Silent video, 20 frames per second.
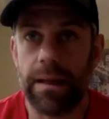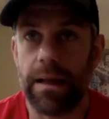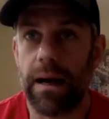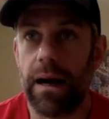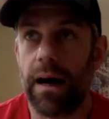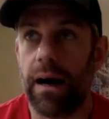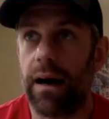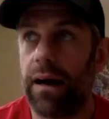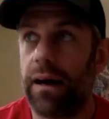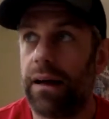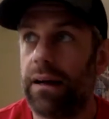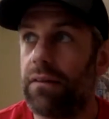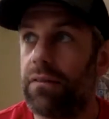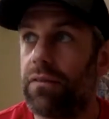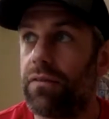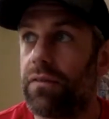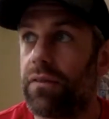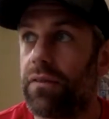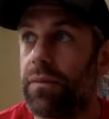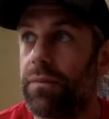
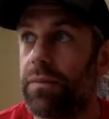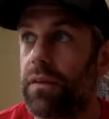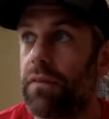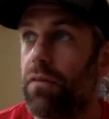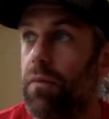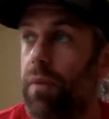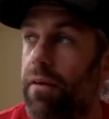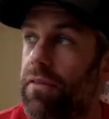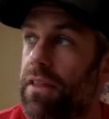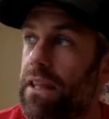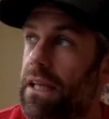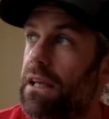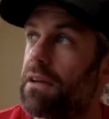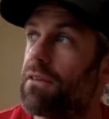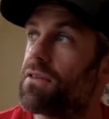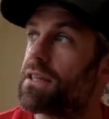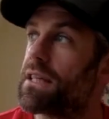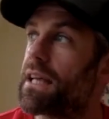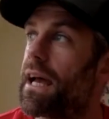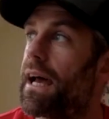I've from everything
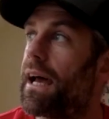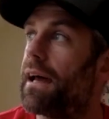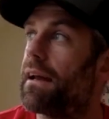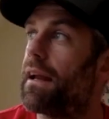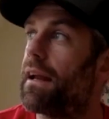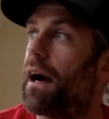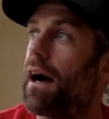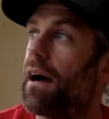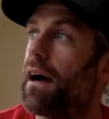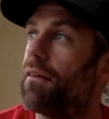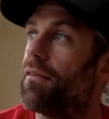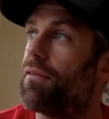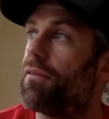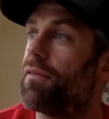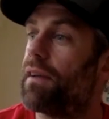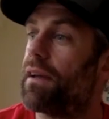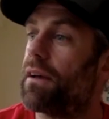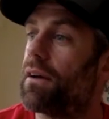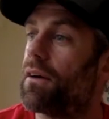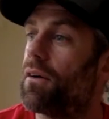you've said, I
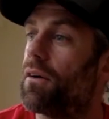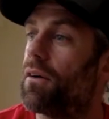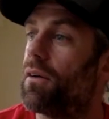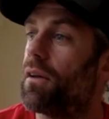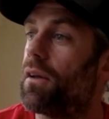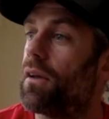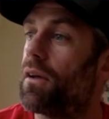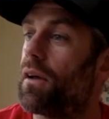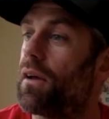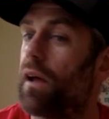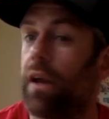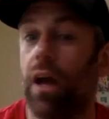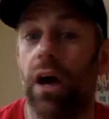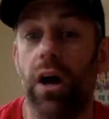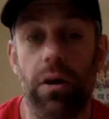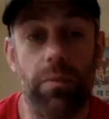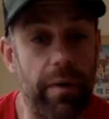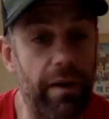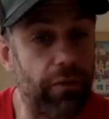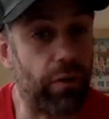feel, and I
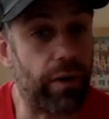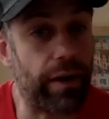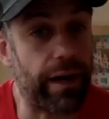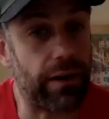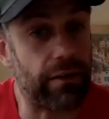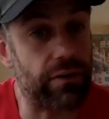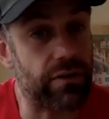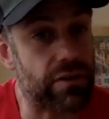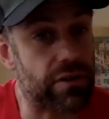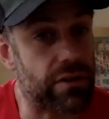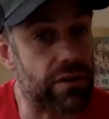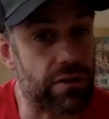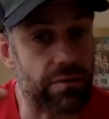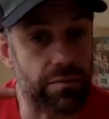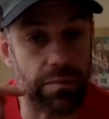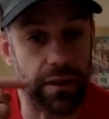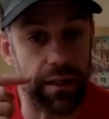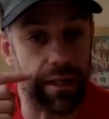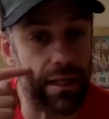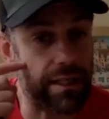hope everyone else that's
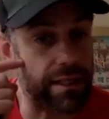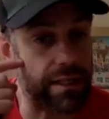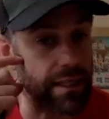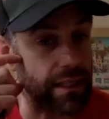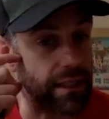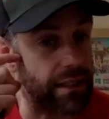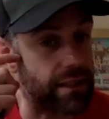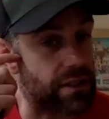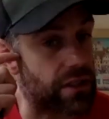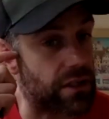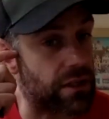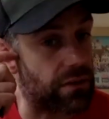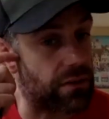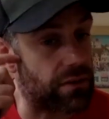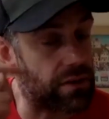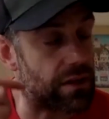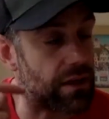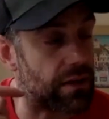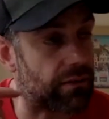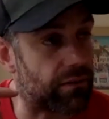been listening
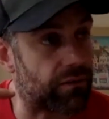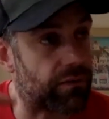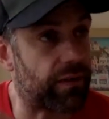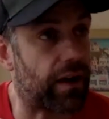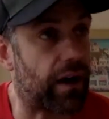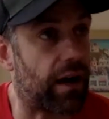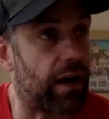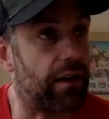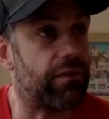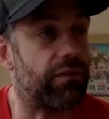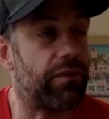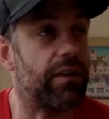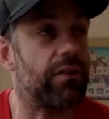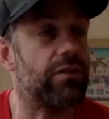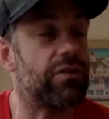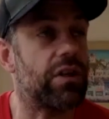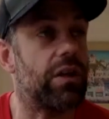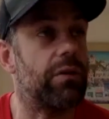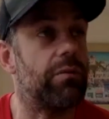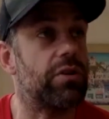to, I feel
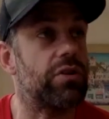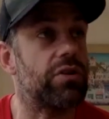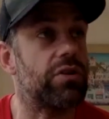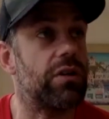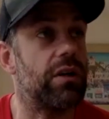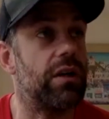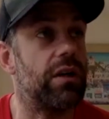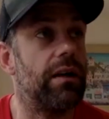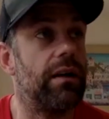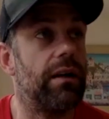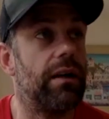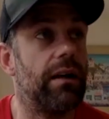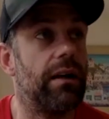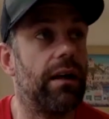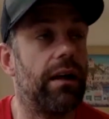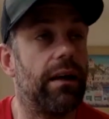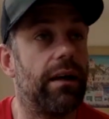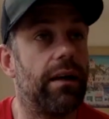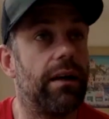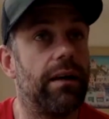so much
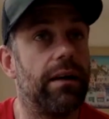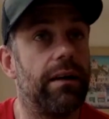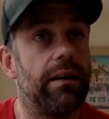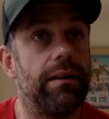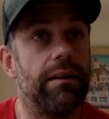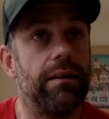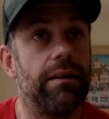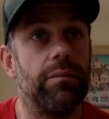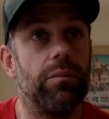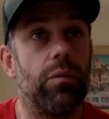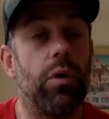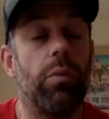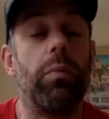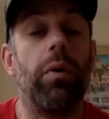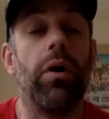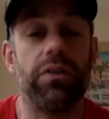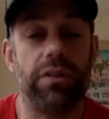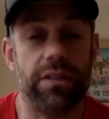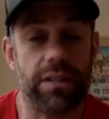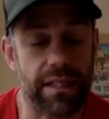uh, more
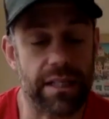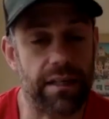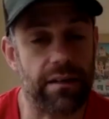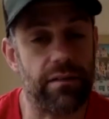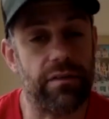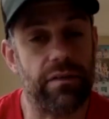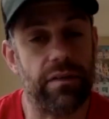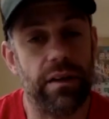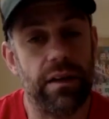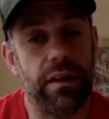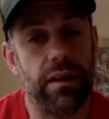positive